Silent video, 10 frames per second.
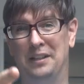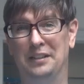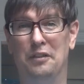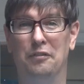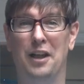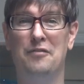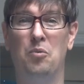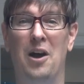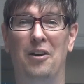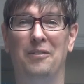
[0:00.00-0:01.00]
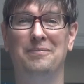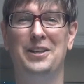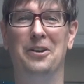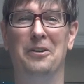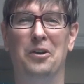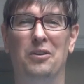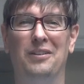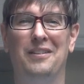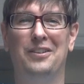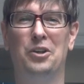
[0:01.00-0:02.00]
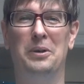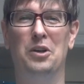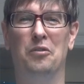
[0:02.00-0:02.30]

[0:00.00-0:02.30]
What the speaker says: live life well here at Korea